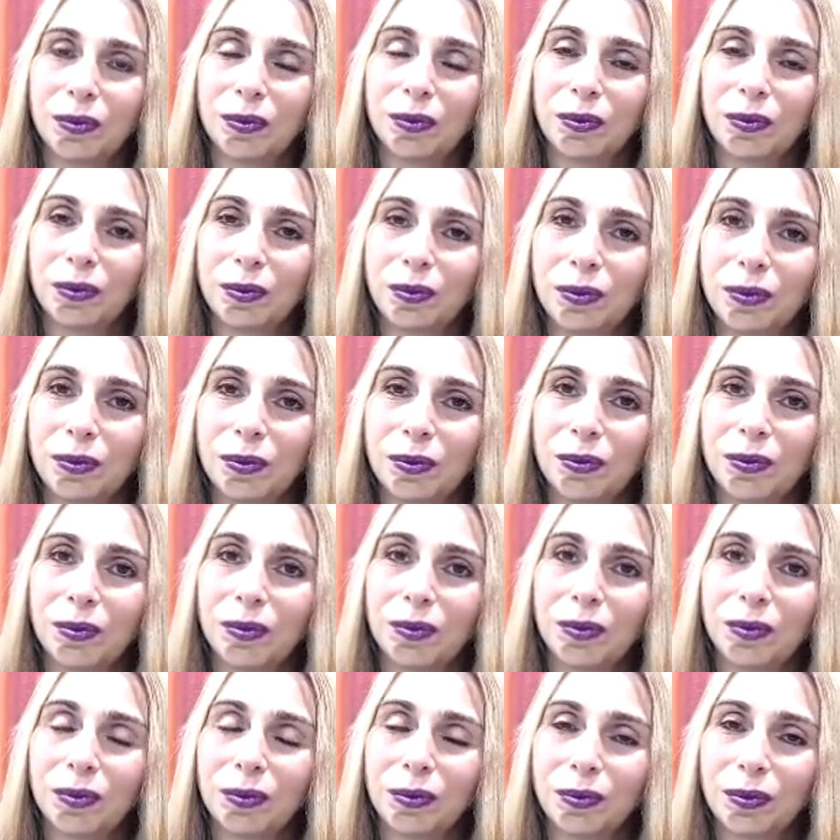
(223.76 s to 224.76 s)

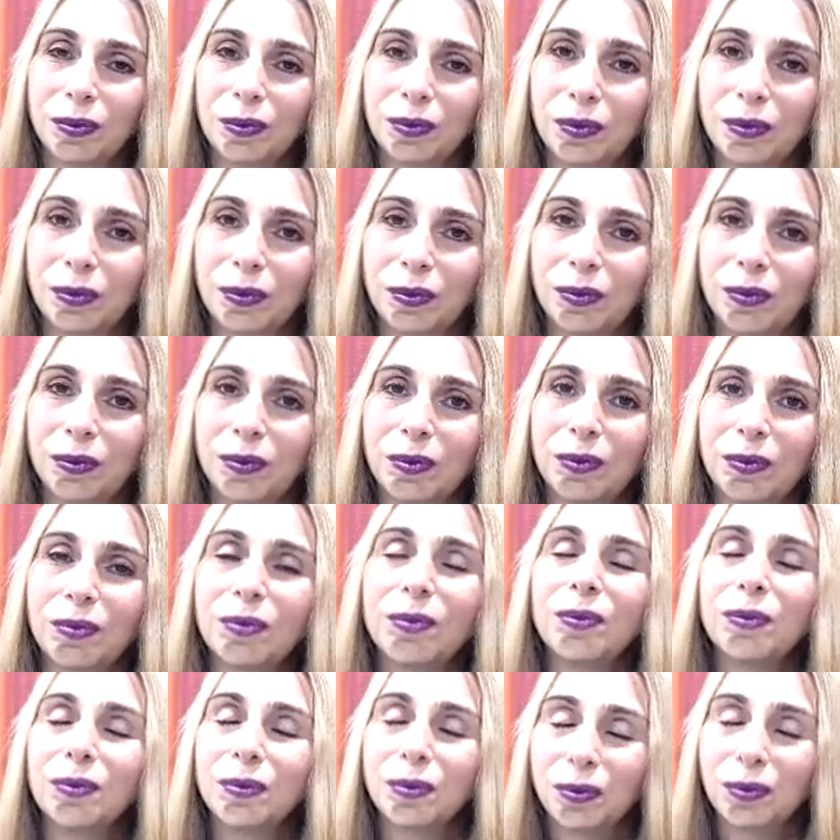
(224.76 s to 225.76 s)

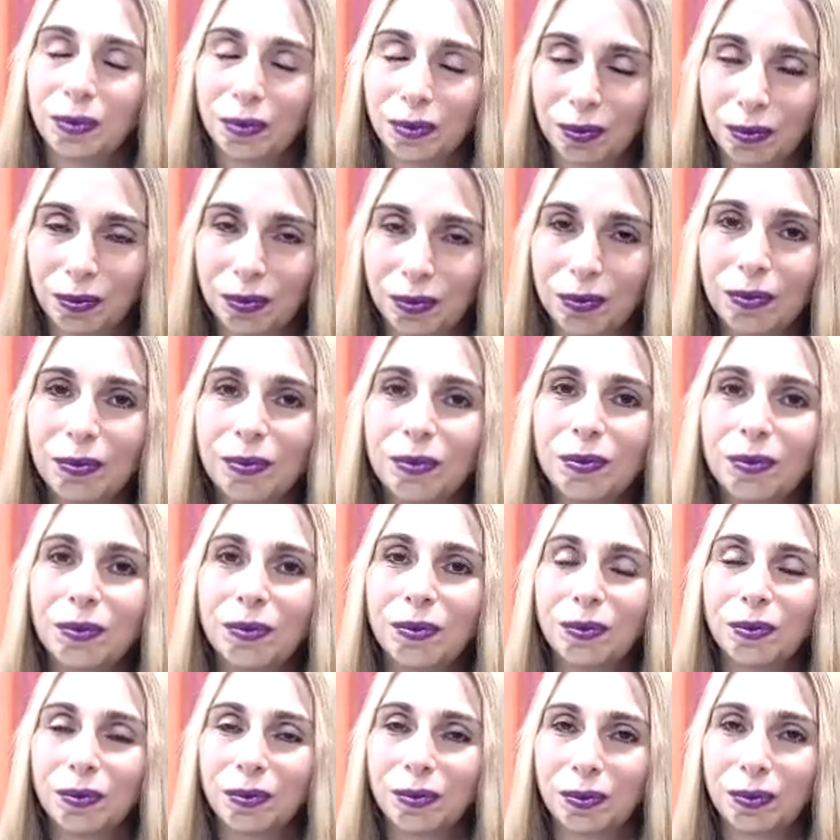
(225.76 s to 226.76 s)

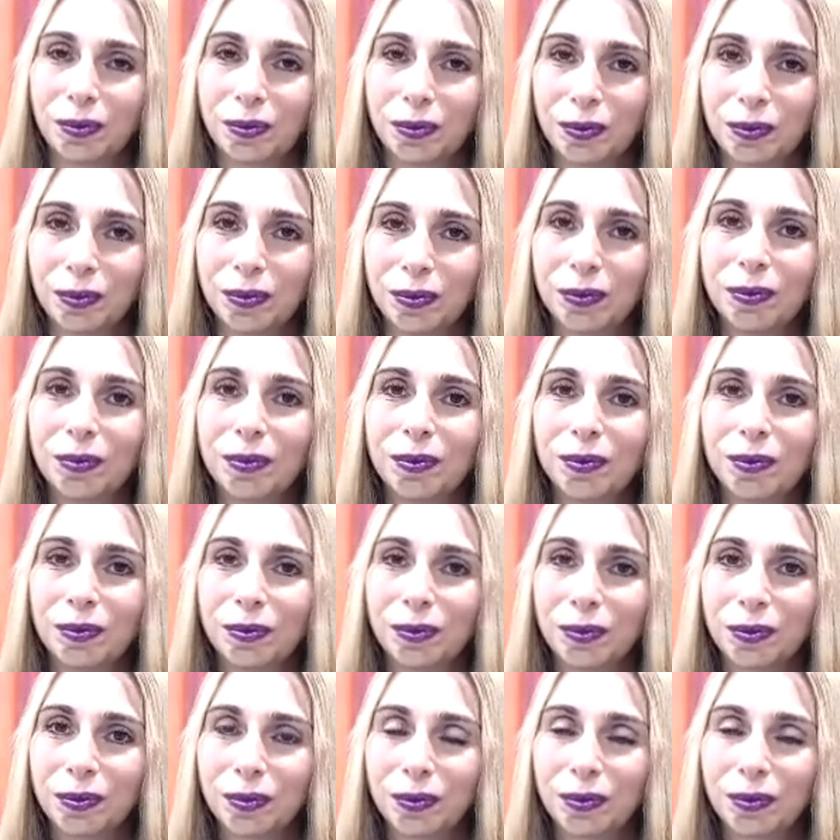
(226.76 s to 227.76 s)

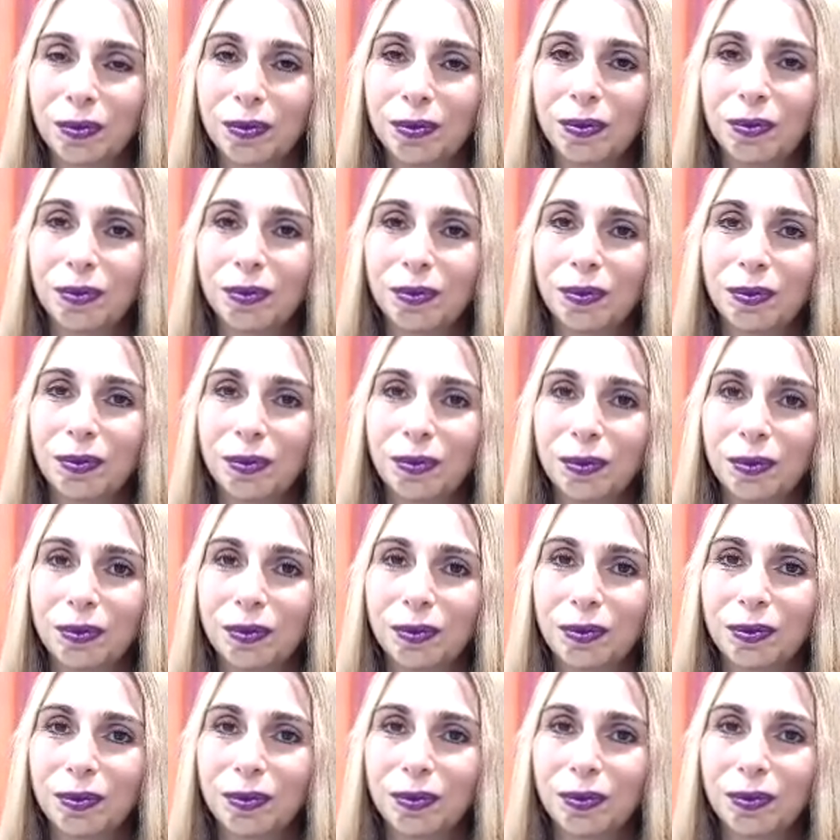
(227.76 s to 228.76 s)

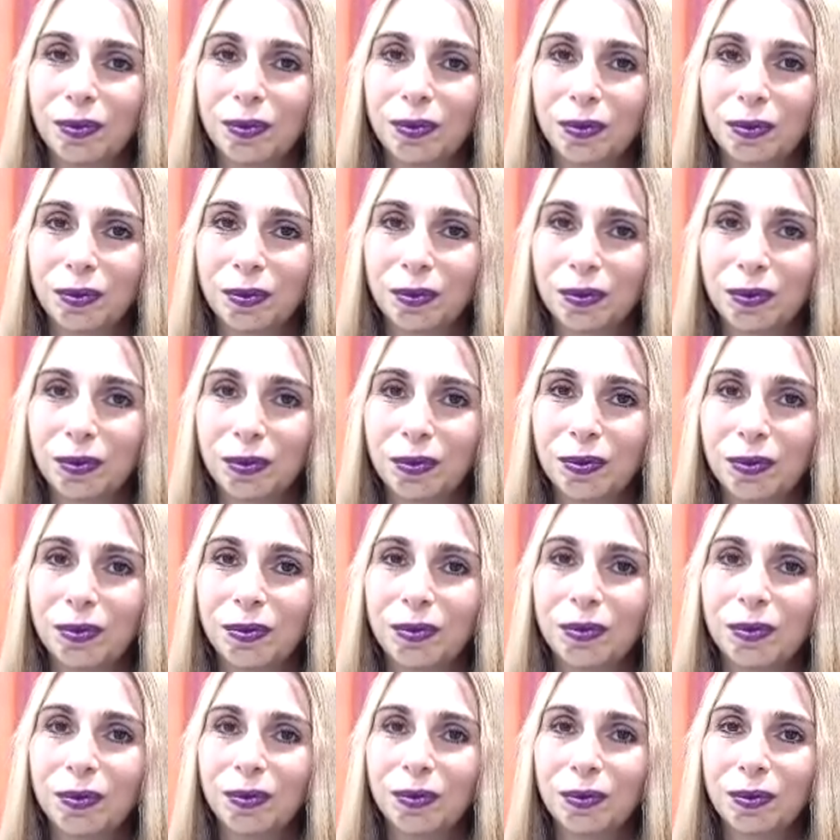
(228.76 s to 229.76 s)

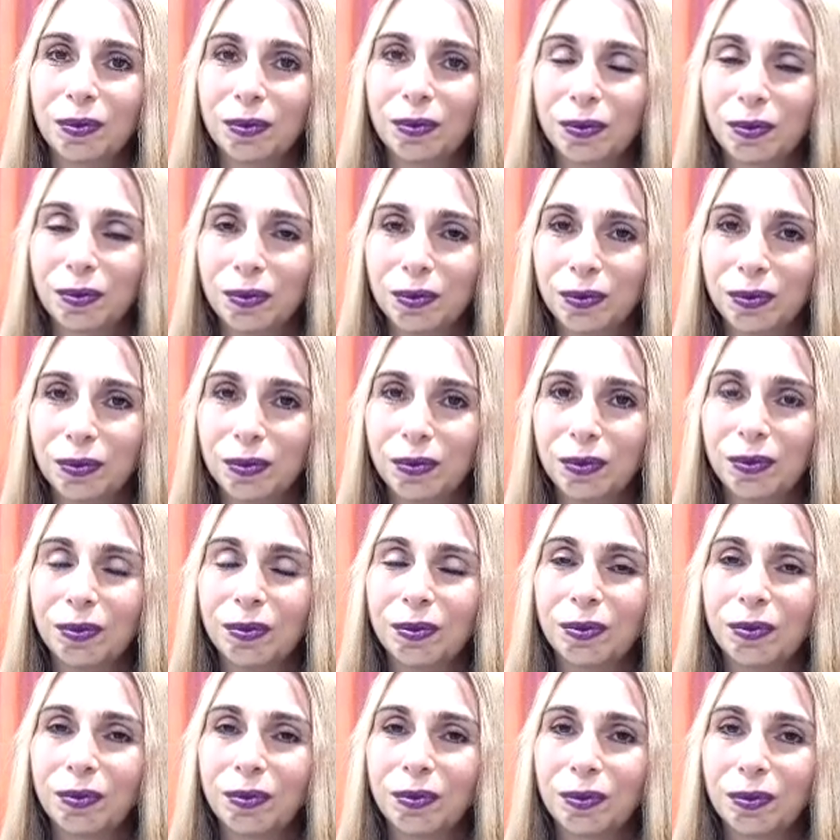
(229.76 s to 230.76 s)

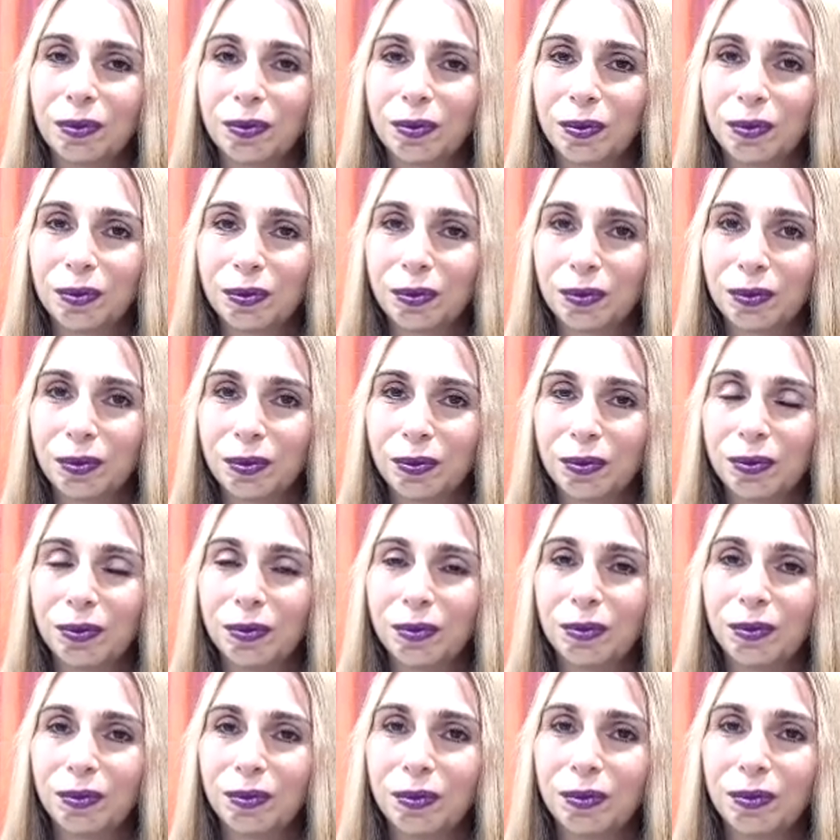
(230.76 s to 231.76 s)
No words are spoken by the person on screen.